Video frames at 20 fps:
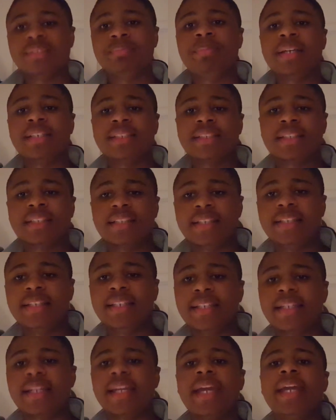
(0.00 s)
it's always best
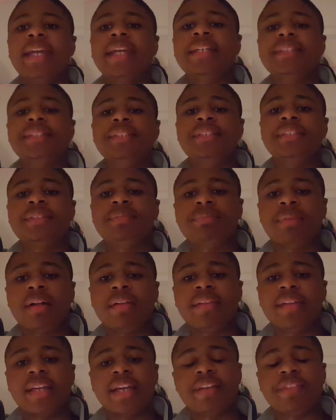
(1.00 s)
to clean the
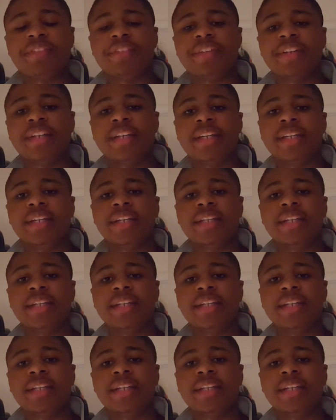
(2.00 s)
cage probably